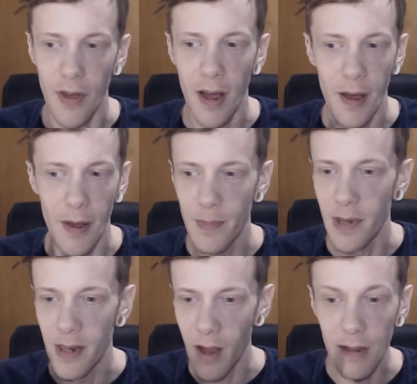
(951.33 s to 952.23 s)
um,
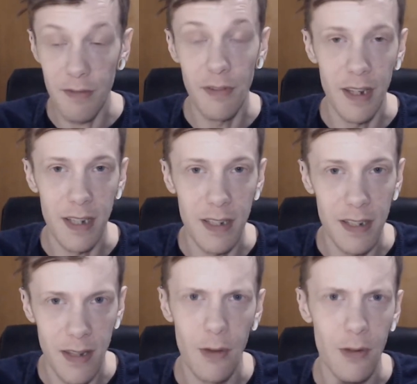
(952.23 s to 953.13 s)
lively
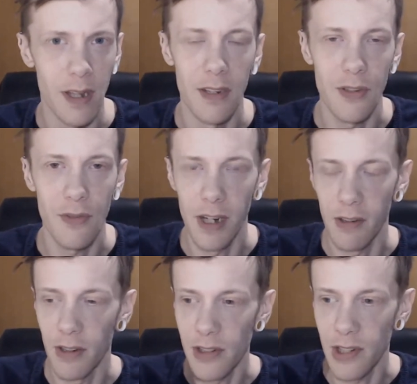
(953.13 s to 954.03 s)
note in this
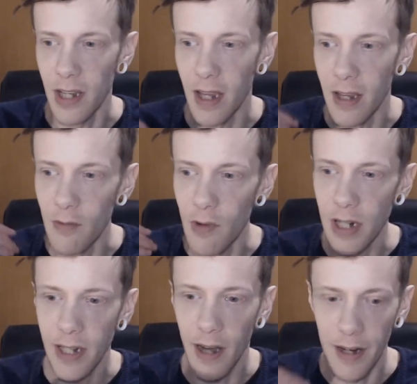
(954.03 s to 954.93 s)
fragrance. It, it,
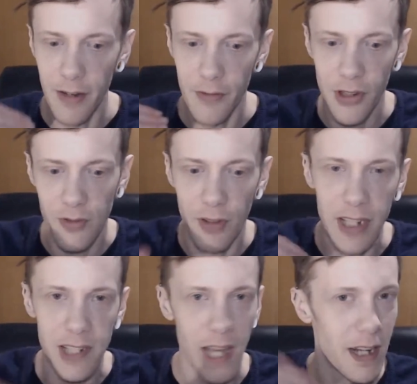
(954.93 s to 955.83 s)
really kind of just
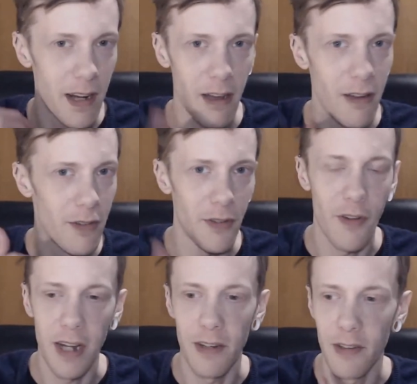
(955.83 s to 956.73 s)
flits in and out of the
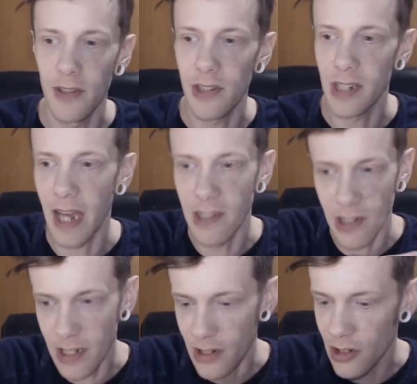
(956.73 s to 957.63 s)
fragrance,
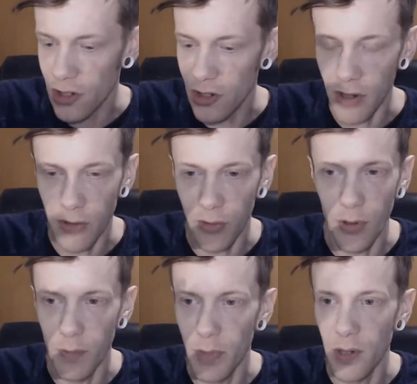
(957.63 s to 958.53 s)
occasionally just streaks through
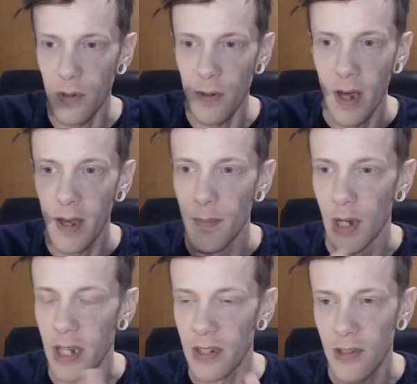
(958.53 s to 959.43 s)
the middle,
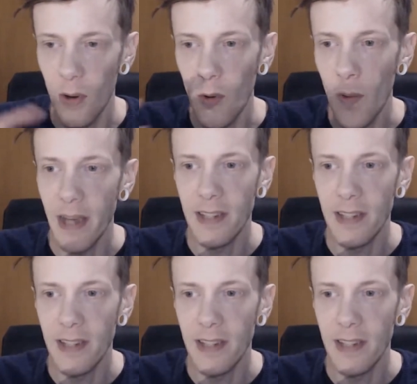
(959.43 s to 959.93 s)
but it's always